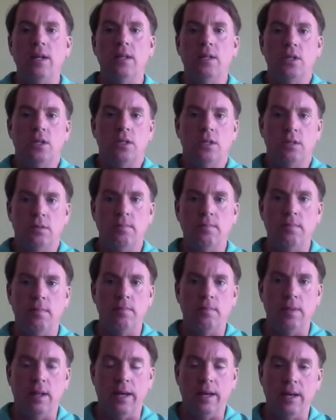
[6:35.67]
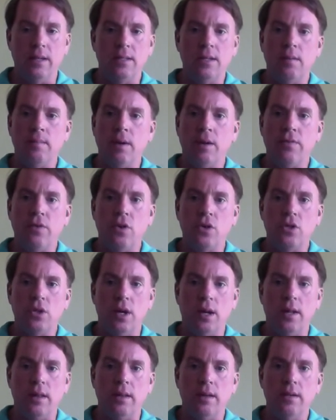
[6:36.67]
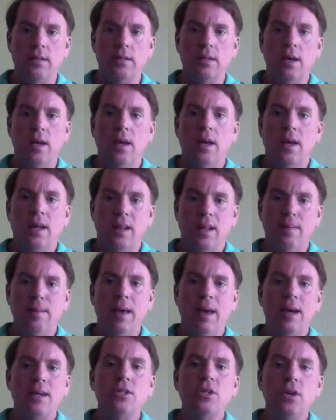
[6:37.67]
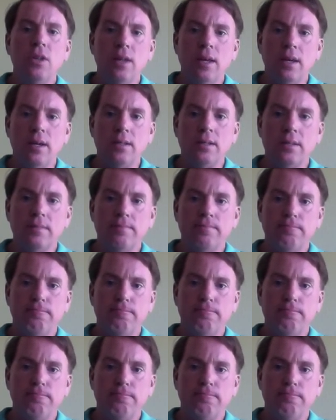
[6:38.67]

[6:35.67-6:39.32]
This is, like I said, my first shot at this. Let me ask you this.